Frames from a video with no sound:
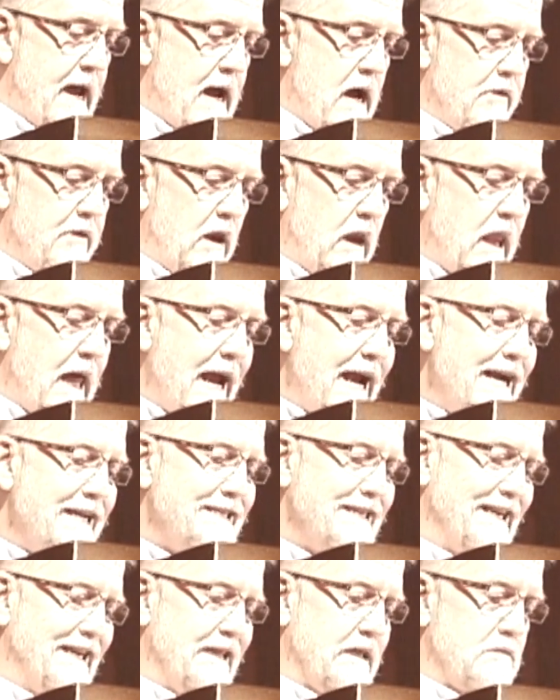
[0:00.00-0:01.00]
and how the
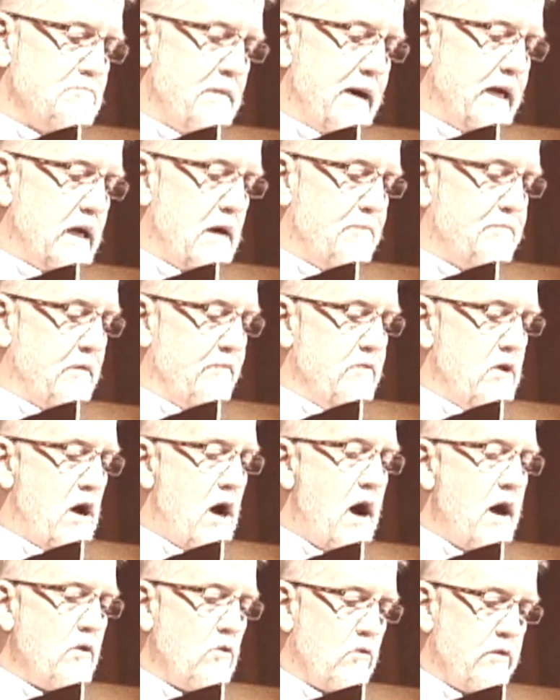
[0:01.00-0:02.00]
laity is made up
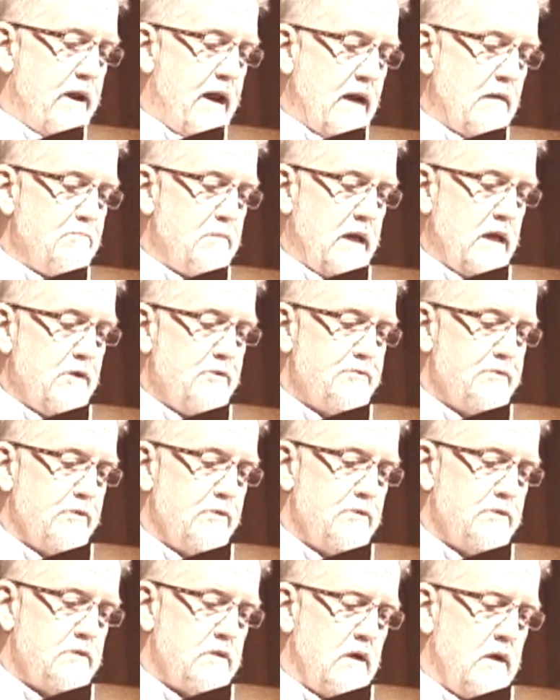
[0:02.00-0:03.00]
of non-ordained
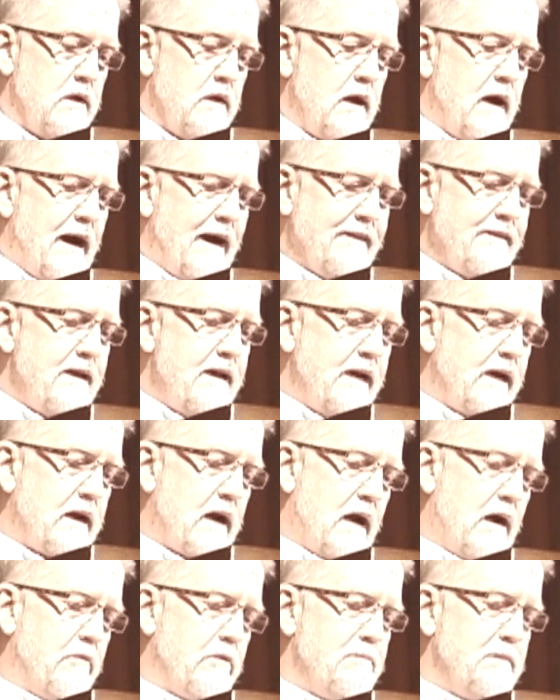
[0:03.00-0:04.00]
ministers, I
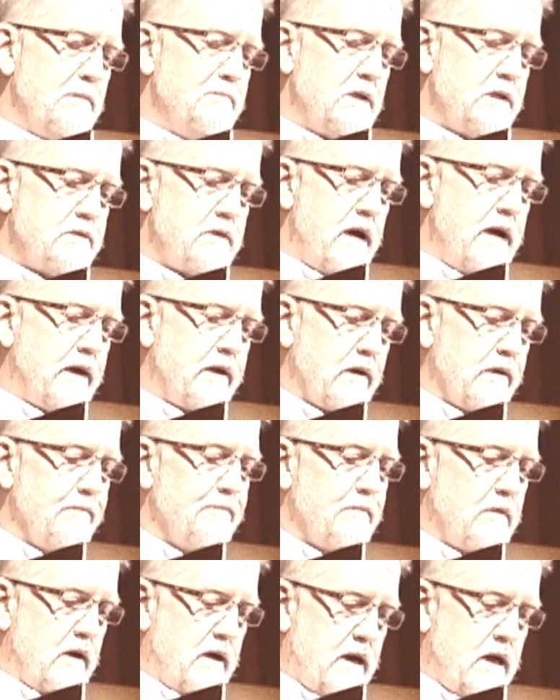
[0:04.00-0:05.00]
think I would have been
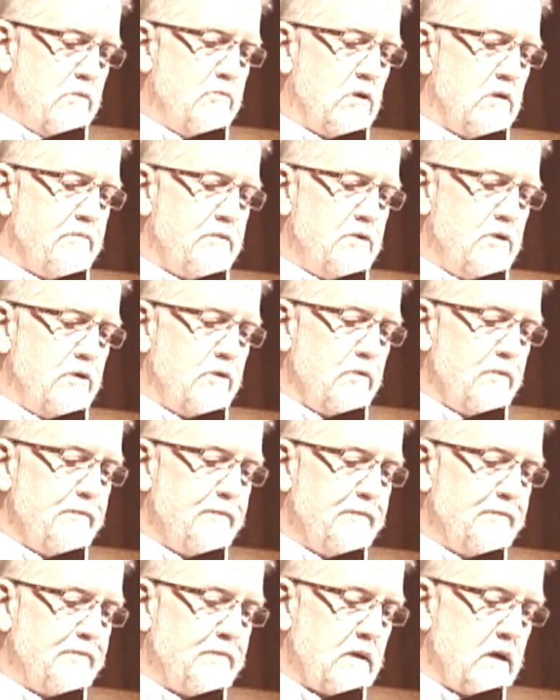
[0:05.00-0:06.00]
mistaken. He would have
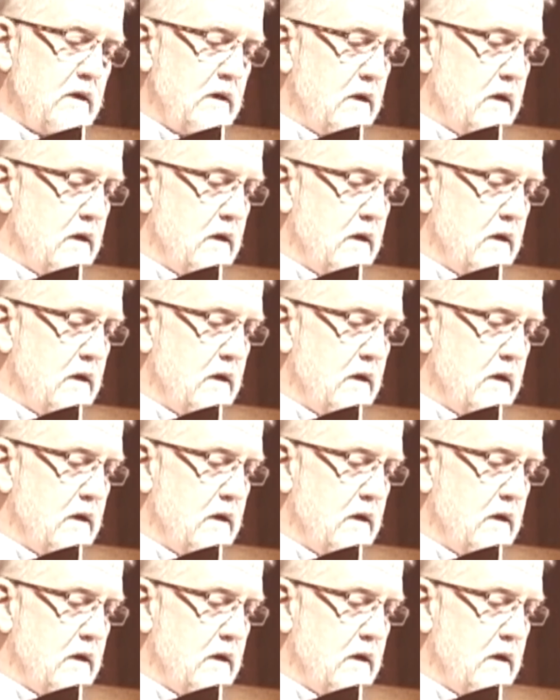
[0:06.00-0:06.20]
too.